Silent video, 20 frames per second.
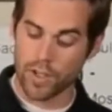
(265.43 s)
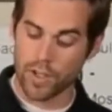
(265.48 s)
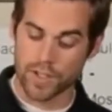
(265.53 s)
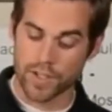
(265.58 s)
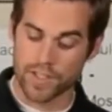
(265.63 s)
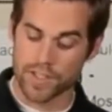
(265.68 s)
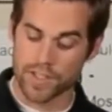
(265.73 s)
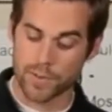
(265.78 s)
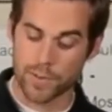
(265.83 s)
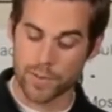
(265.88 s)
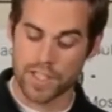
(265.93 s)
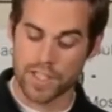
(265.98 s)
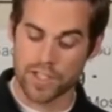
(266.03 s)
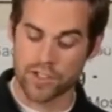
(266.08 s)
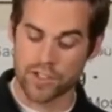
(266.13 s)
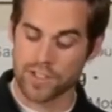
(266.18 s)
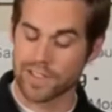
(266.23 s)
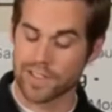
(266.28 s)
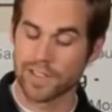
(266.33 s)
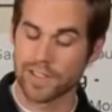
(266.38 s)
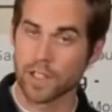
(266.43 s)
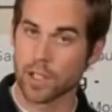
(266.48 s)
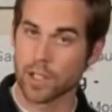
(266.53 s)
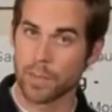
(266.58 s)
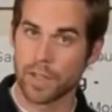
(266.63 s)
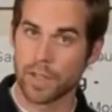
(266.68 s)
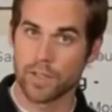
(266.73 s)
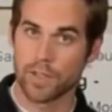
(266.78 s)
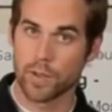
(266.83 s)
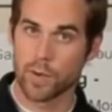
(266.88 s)
You can squeeze just a little
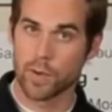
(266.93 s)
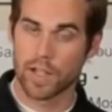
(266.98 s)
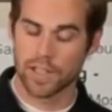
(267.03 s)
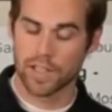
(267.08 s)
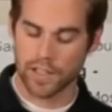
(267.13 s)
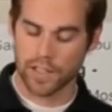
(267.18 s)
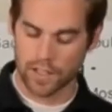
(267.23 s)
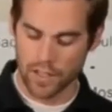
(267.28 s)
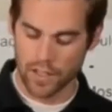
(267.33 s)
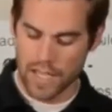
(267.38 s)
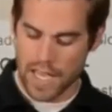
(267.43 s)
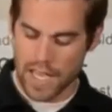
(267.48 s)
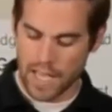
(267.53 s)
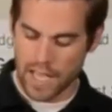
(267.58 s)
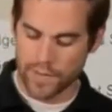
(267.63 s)
bit if you want a little.